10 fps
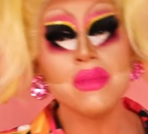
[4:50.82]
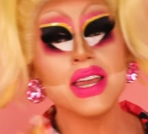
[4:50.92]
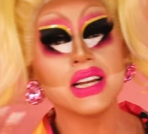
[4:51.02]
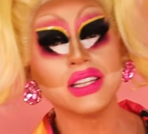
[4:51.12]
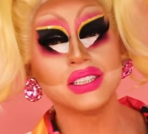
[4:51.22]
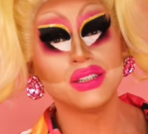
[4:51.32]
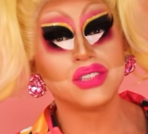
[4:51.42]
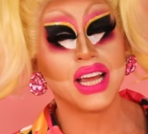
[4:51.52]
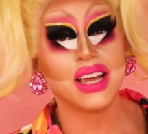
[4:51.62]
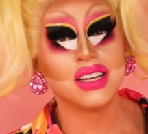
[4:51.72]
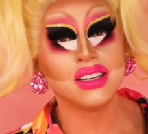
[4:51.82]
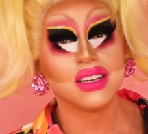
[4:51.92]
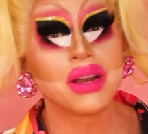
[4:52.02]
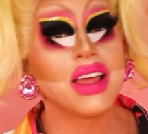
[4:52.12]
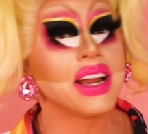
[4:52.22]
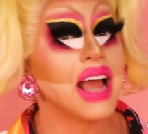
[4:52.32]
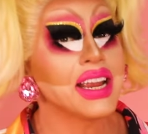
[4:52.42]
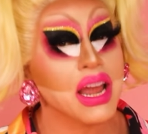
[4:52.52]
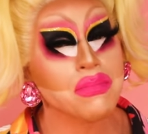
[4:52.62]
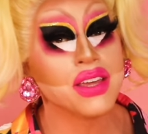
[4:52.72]
make it a list of 10, but I, I
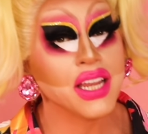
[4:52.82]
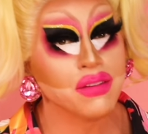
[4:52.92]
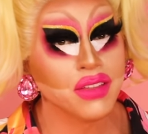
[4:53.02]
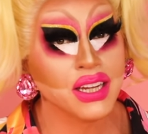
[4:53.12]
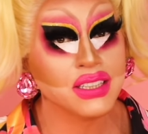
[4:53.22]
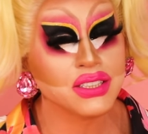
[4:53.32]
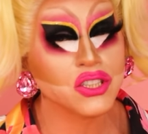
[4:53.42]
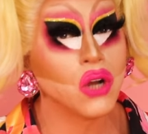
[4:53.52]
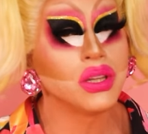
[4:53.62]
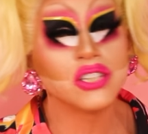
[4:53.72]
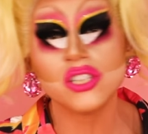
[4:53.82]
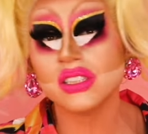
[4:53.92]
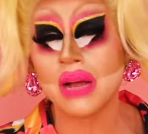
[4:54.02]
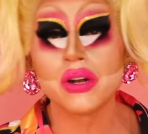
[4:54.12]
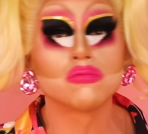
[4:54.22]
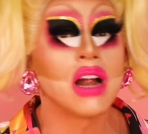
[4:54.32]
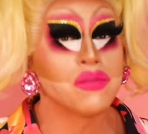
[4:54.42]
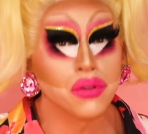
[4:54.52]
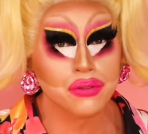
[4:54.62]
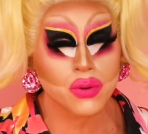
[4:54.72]
kept thinking of things. So let's just, I'm gonna
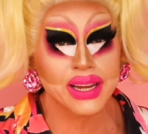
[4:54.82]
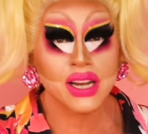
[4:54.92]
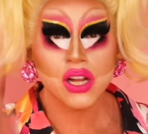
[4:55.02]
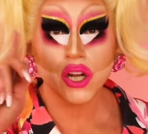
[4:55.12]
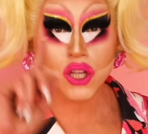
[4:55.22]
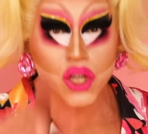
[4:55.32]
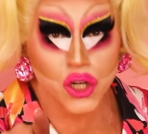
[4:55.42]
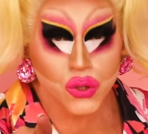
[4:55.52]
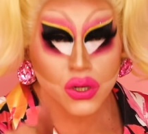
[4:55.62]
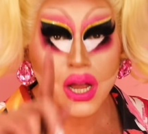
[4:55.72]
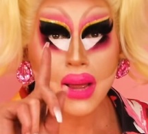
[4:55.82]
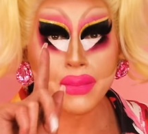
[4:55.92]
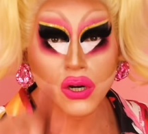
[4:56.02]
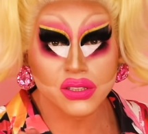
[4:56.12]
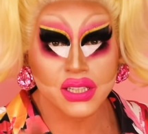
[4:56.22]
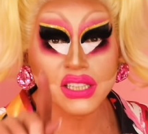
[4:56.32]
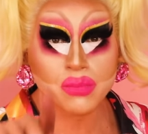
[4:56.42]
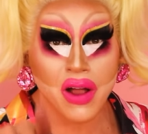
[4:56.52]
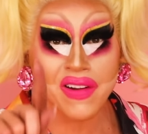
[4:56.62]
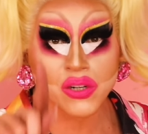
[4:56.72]
rifle through it. You, person
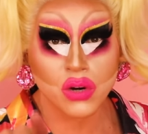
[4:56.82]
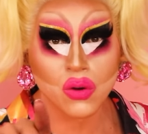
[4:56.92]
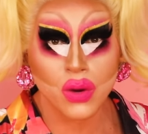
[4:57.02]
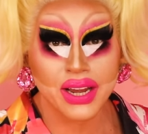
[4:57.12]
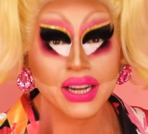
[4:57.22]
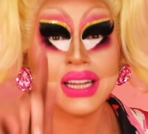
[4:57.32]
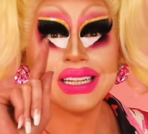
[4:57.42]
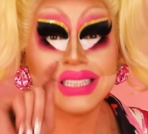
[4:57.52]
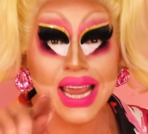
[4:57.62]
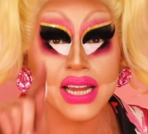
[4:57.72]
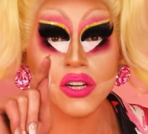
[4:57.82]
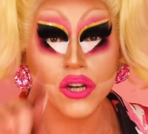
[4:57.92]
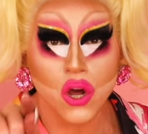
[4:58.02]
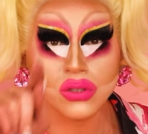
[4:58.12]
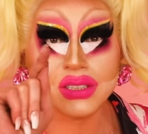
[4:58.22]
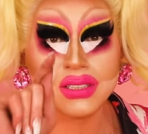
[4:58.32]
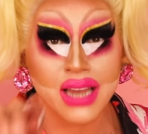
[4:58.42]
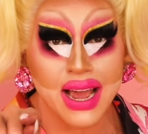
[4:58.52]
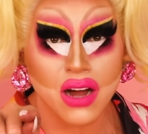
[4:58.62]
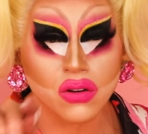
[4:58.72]
aspiring to wear a wig, Take notes
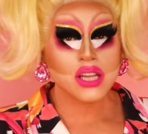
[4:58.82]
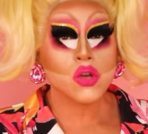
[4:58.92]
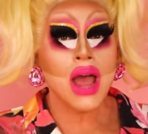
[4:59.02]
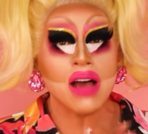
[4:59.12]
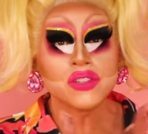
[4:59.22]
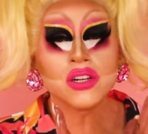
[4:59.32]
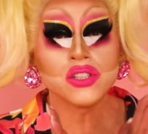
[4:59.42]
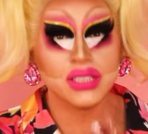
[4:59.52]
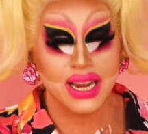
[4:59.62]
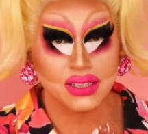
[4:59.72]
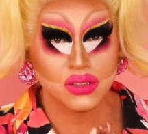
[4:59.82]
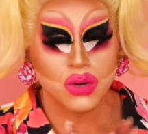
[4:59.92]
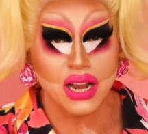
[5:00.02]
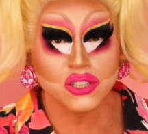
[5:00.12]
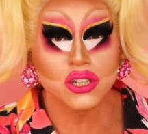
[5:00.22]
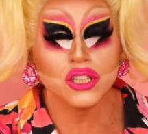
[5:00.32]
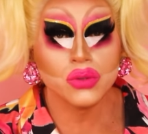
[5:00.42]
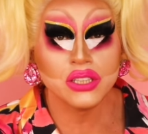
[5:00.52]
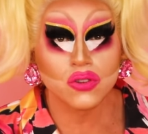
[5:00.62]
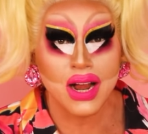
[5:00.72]
now. You have to understand, when I started
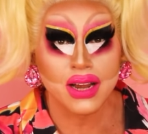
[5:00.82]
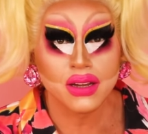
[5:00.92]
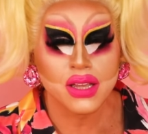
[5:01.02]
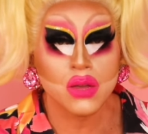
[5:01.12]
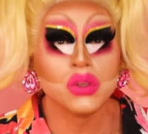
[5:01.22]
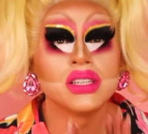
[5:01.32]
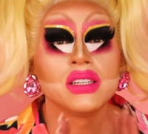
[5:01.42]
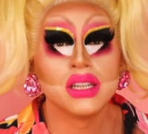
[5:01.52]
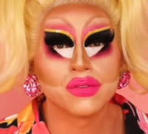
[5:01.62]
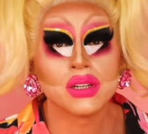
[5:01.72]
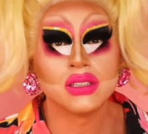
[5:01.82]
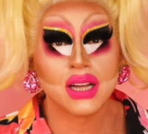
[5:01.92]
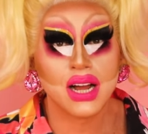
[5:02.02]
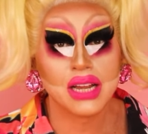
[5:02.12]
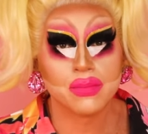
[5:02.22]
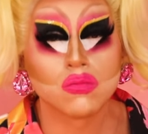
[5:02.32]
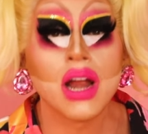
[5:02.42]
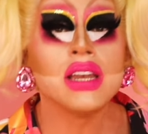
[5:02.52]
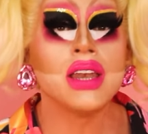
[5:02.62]
doing drag, it was a different time. Right